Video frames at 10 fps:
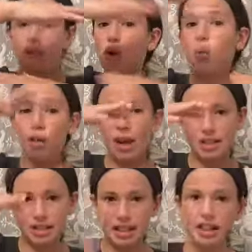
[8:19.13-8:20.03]
no
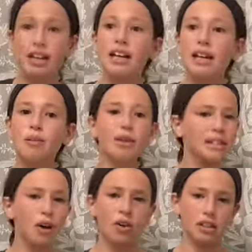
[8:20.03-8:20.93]
lines in it. It
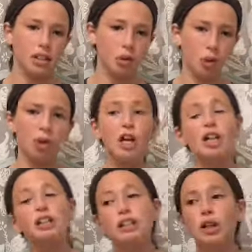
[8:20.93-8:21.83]
wasn't all equal,
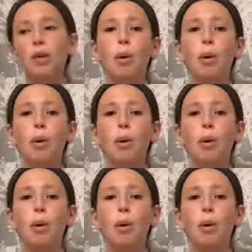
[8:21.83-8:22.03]
so